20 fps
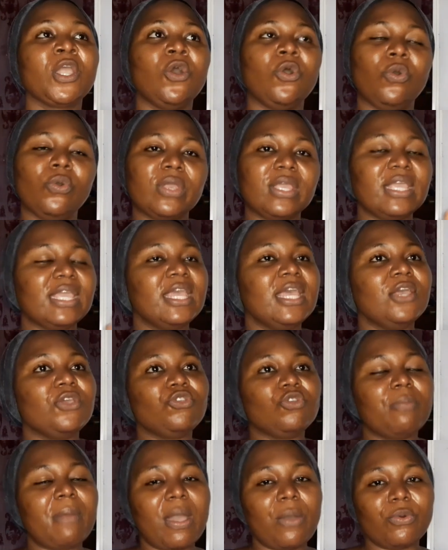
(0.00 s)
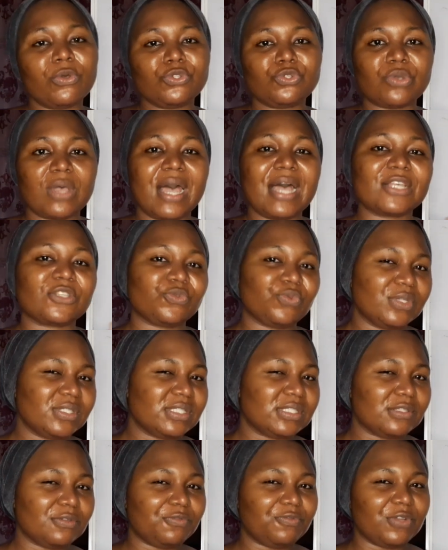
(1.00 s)
Okay, you might want to ask, what's the
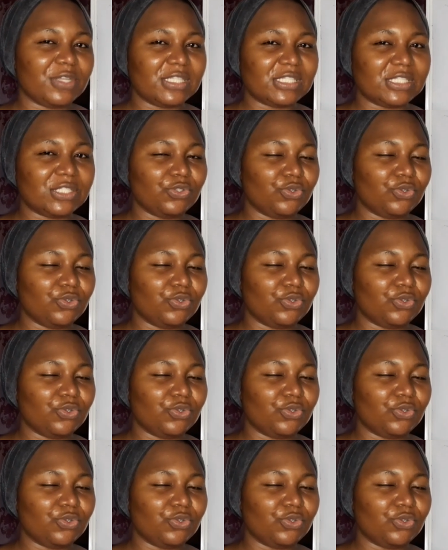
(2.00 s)
difference?